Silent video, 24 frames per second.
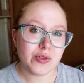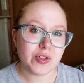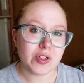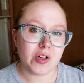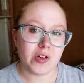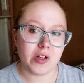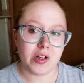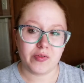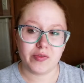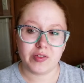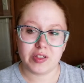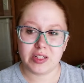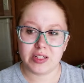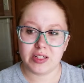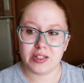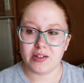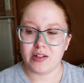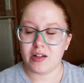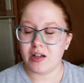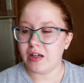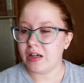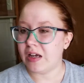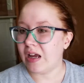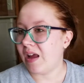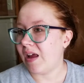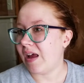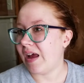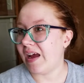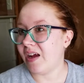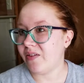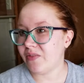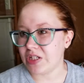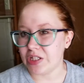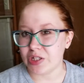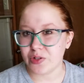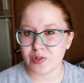often,
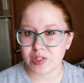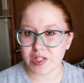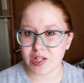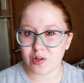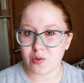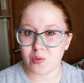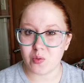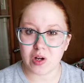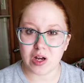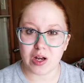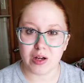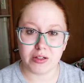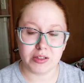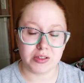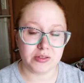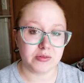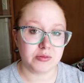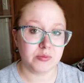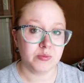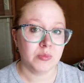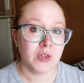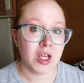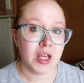haven't used in a while,